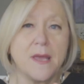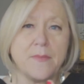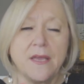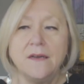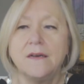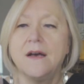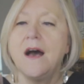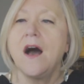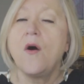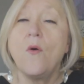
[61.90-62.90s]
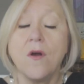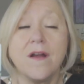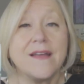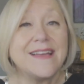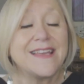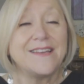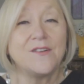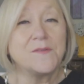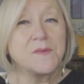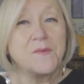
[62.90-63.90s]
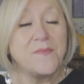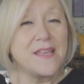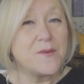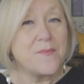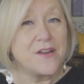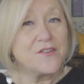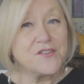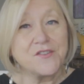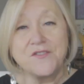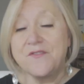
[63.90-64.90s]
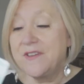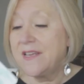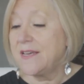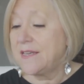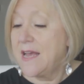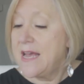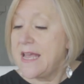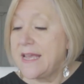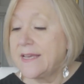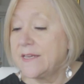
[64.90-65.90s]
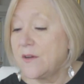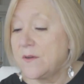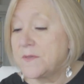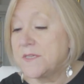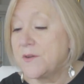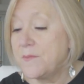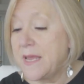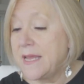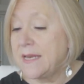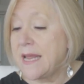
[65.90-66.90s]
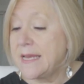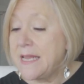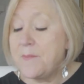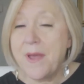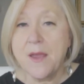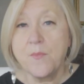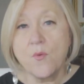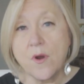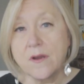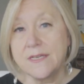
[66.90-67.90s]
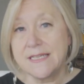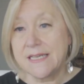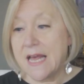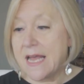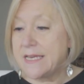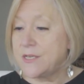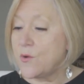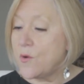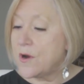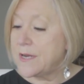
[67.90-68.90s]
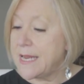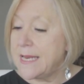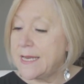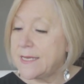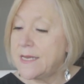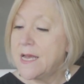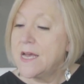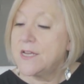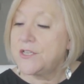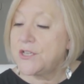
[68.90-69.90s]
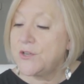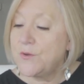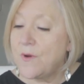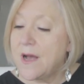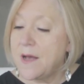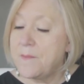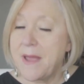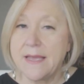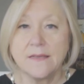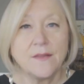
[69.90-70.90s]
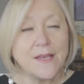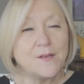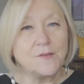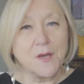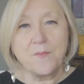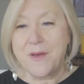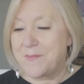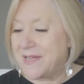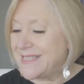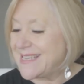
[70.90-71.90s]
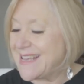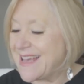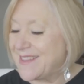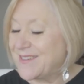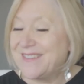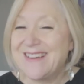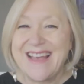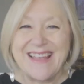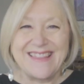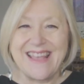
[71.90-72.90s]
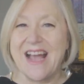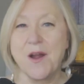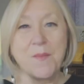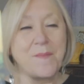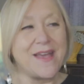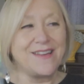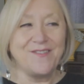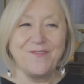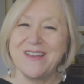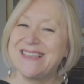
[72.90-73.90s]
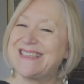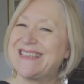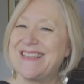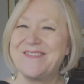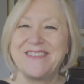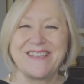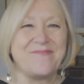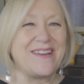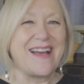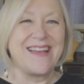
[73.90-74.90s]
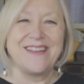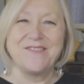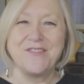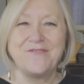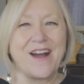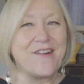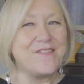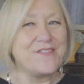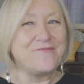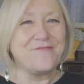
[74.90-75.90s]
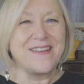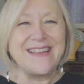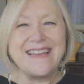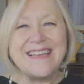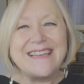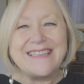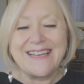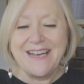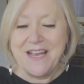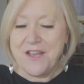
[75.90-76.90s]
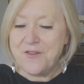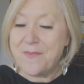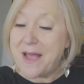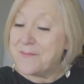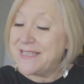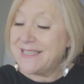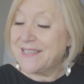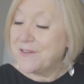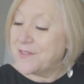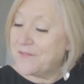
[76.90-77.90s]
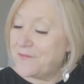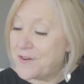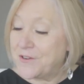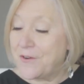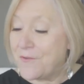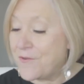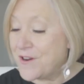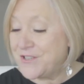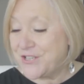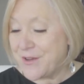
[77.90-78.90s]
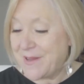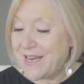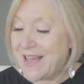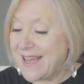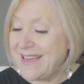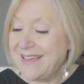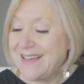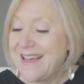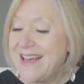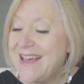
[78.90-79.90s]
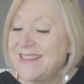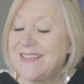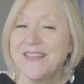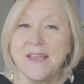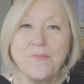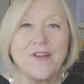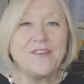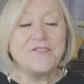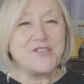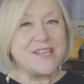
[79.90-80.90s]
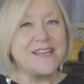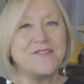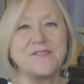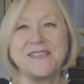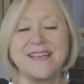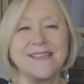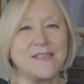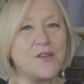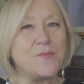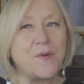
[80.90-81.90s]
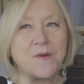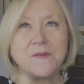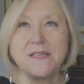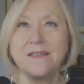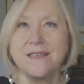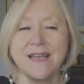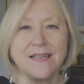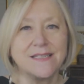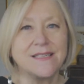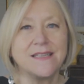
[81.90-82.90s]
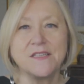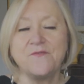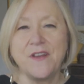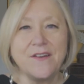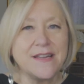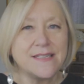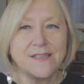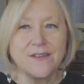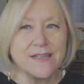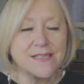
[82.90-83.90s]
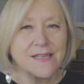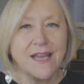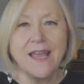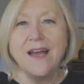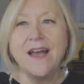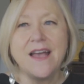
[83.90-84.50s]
maybe. Or it can also mean the marriage certificate. It can also mean any paperwork designed or needed to make a legal commitment together. They are manifesting you, Gemini. Here you are in the reading. You might be dealing with a Virgo or a Gemini. The Libra energy here says that your person takes this very seriously.